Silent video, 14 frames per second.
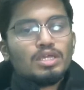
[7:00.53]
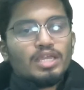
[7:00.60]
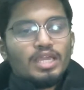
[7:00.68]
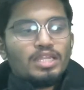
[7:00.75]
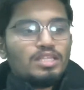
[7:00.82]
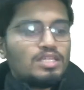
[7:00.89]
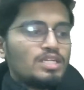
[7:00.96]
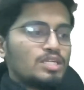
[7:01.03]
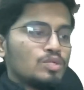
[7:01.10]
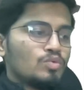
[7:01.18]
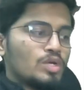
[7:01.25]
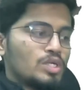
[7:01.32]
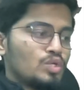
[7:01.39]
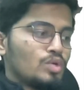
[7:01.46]
Anything that you
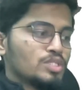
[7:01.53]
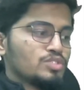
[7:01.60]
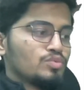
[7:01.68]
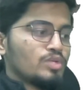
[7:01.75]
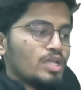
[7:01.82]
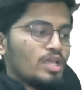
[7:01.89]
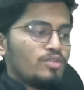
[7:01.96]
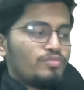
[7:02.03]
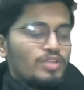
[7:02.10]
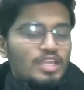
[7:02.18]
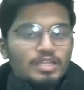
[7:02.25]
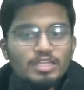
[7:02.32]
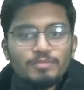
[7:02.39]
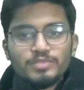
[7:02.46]
want to ask, you can fill
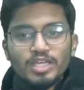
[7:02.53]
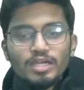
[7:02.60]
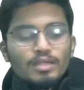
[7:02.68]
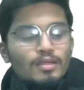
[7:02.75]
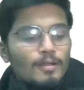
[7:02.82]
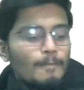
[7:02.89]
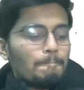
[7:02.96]
it up there.